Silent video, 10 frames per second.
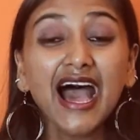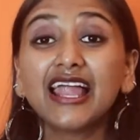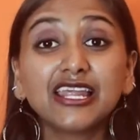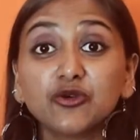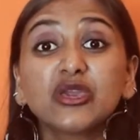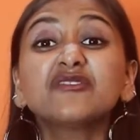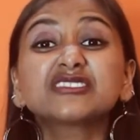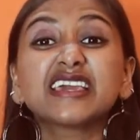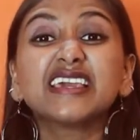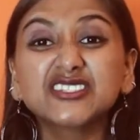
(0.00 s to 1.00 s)
Hallelujah. He
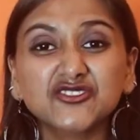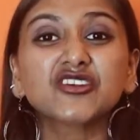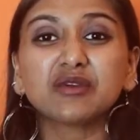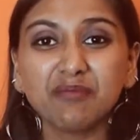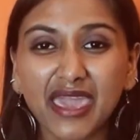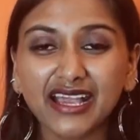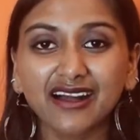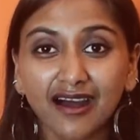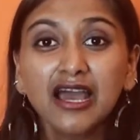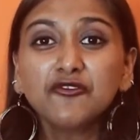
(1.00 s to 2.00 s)
was a history maker.